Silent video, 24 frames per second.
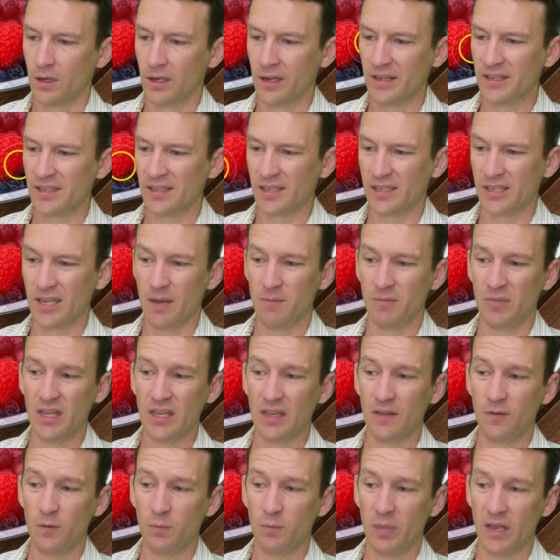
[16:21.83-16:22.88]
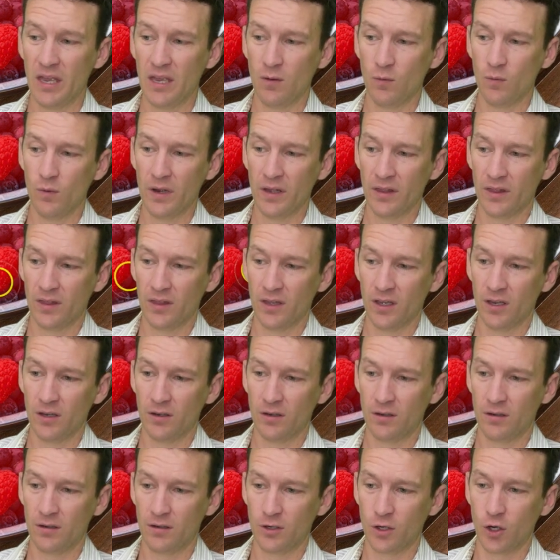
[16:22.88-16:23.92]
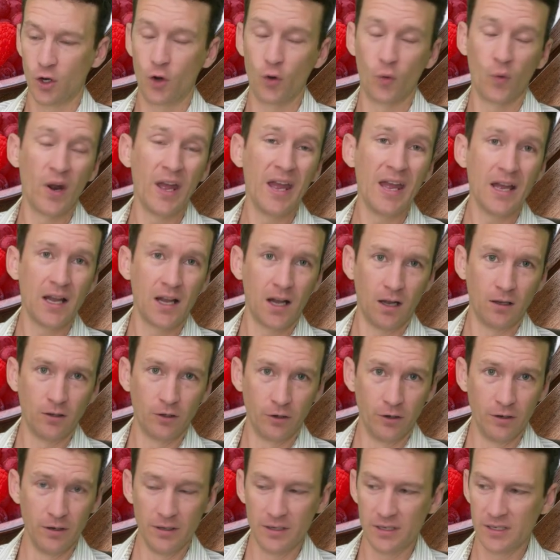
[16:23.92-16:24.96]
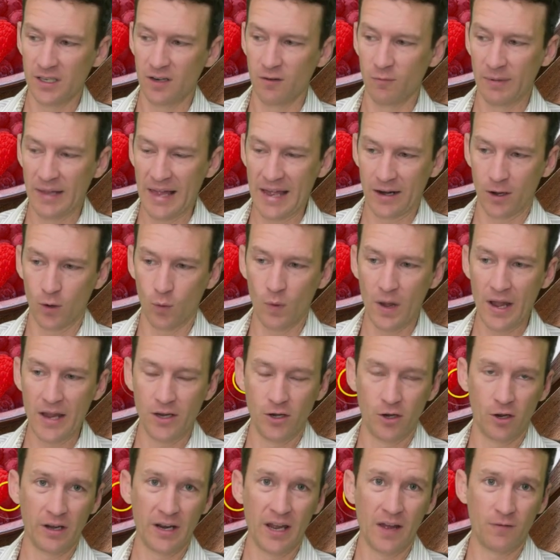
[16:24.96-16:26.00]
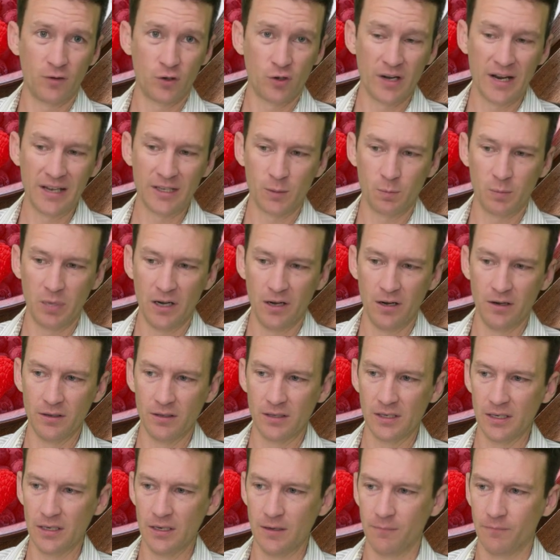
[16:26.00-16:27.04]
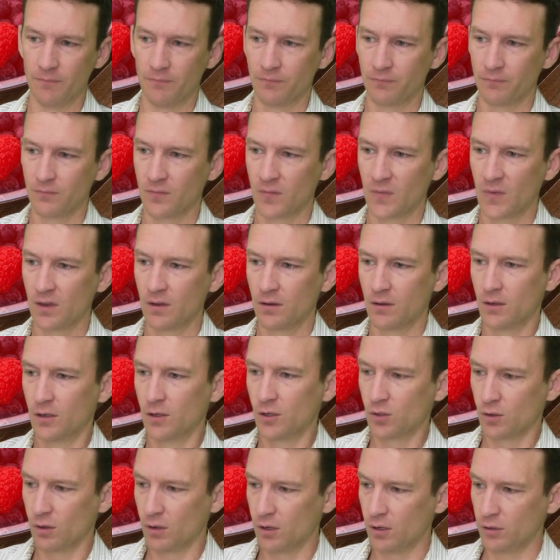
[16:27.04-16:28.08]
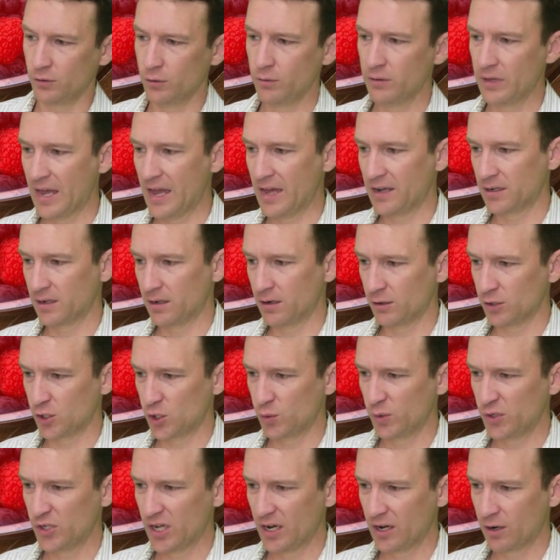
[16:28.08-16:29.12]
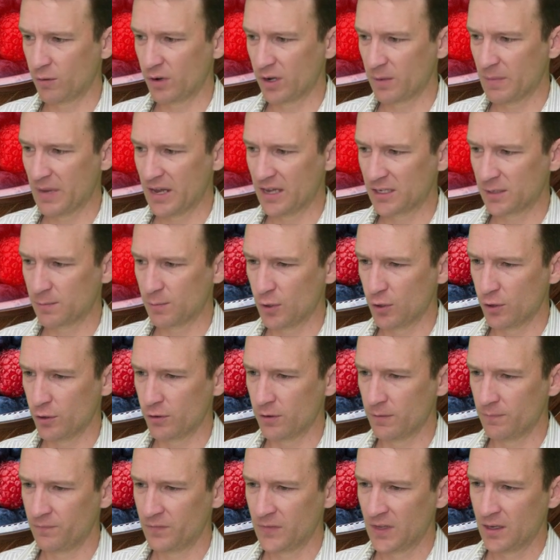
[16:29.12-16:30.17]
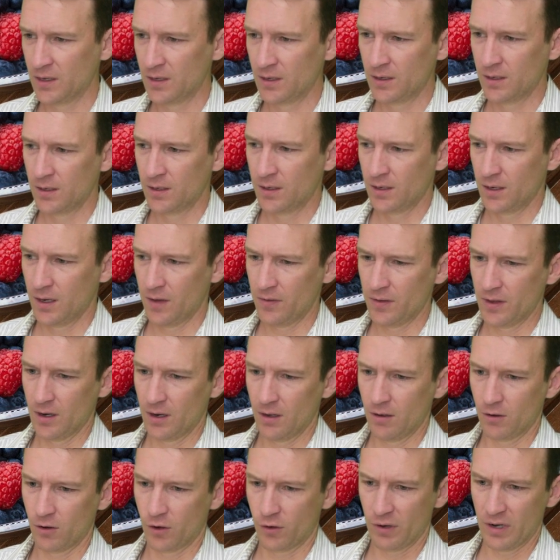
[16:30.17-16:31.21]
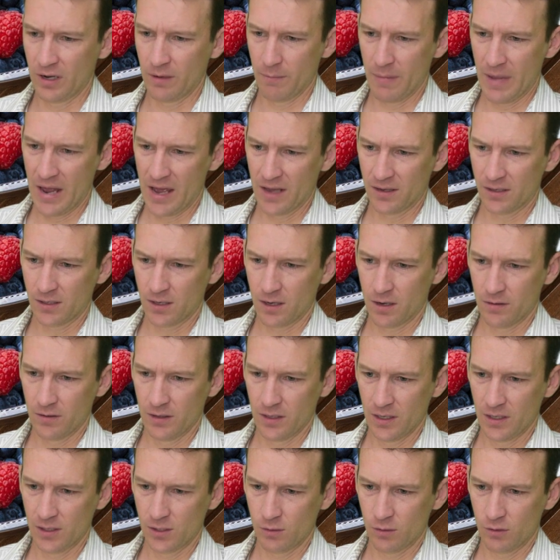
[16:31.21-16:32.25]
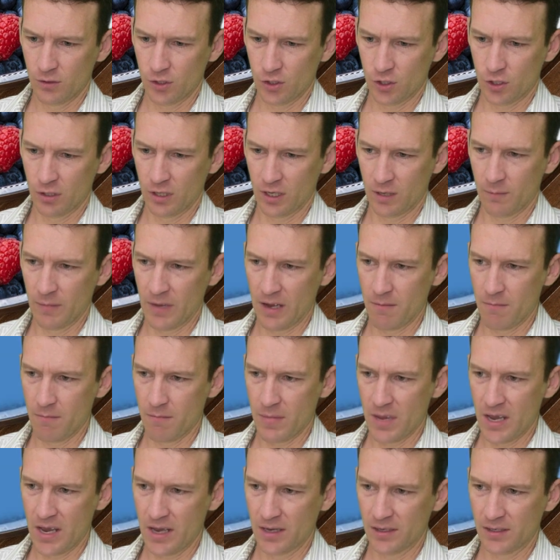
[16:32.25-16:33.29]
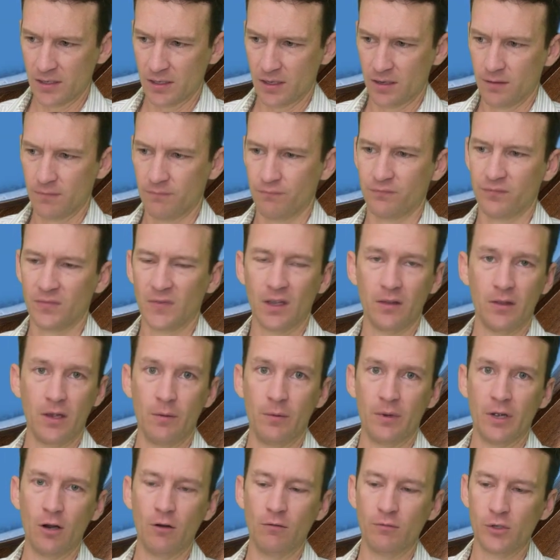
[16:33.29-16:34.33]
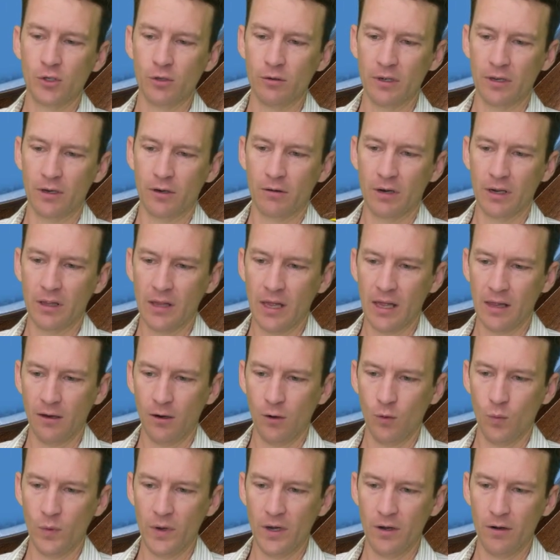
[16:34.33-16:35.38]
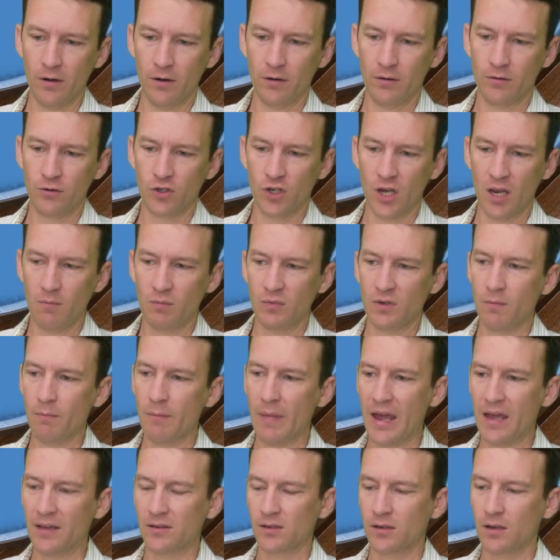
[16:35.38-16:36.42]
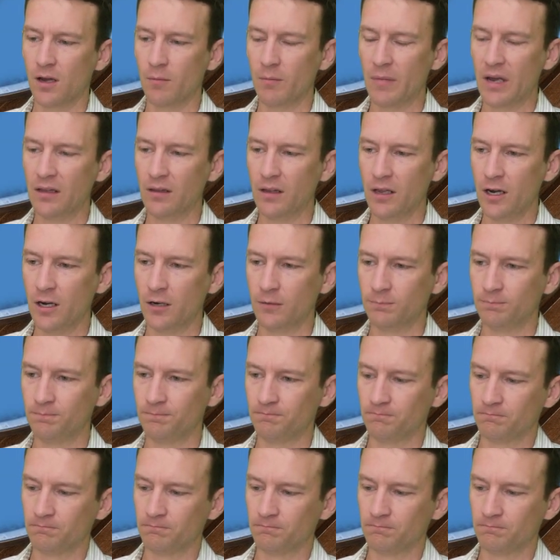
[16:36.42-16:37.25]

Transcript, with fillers: And it's the same thing if you paint with a gray color instead of black or white, you're gonna have transparency. So I'll do that and I'll switch out of quick mask mode and then I'll create a mask on this. So I'll just click my mask and there we go. So it created that little weird shaped mask on my layer.